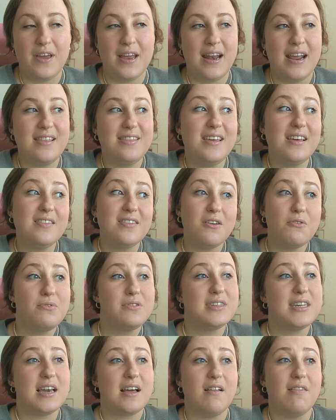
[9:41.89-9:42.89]
And I think there
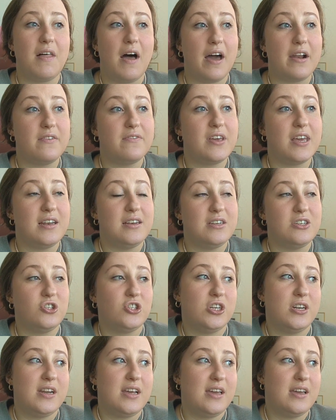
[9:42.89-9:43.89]
was like a lot of
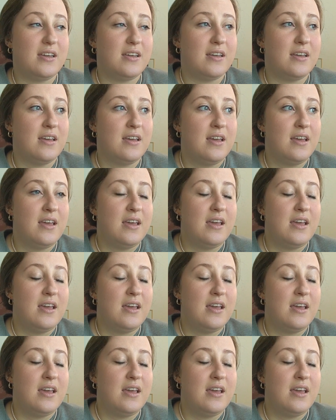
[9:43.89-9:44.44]
conditioning